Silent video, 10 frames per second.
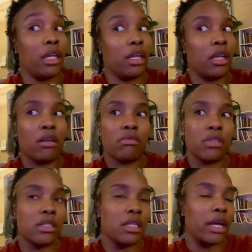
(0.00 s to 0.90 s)
And I was
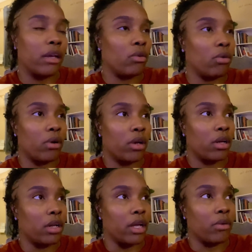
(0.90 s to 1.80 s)
just like, Lord,
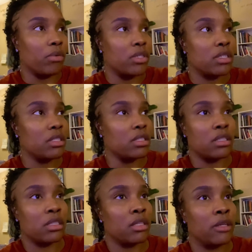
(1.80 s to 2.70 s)
like, what is
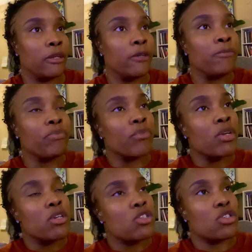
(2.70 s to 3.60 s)
this?
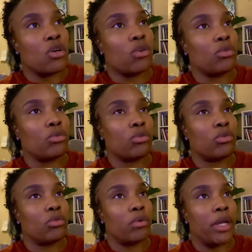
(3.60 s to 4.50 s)
So
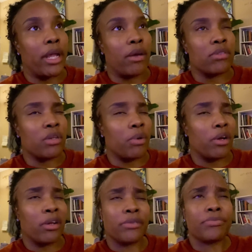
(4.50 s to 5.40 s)
one day I was at
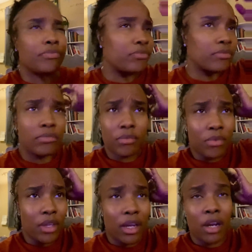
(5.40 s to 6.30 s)
work
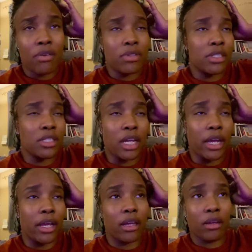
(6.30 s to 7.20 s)
and I was just
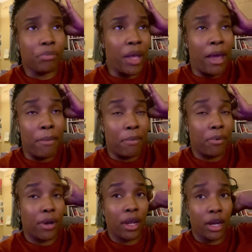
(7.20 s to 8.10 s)
like, have been
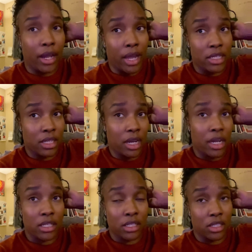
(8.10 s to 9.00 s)
praying, like asking God
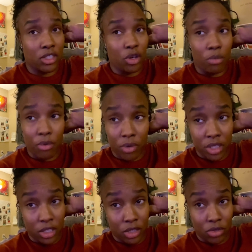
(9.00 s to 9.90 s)
to just show me what to
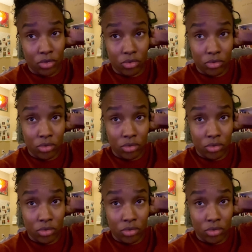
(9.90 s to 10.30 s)
do.